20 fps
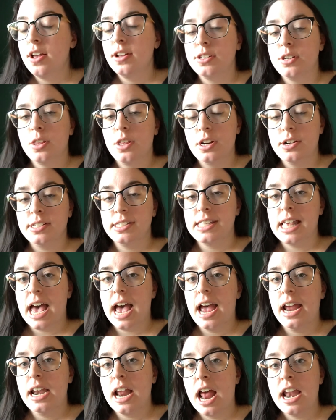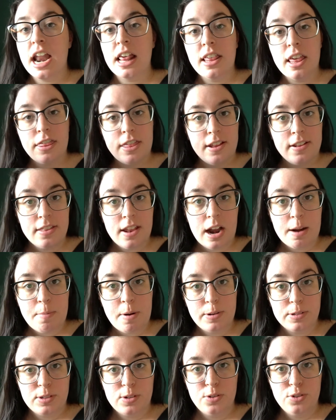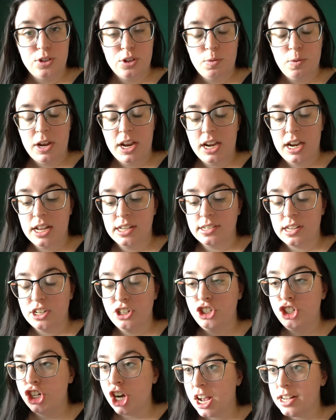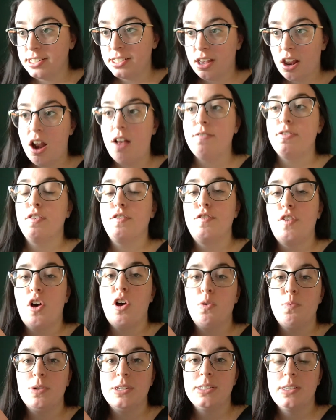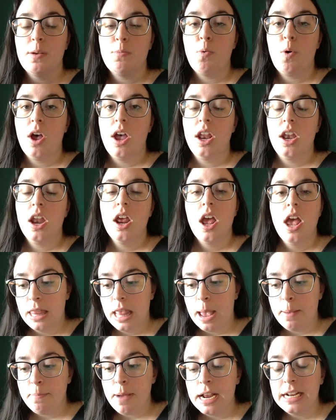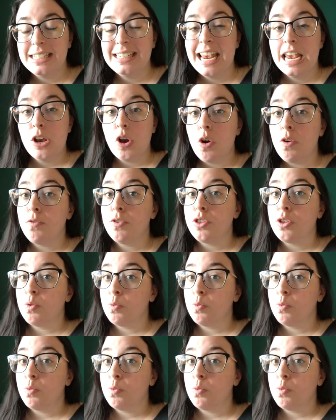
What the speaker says: So there's that. Another thing that I'm also doing is I just got off the phone with someone that might take over the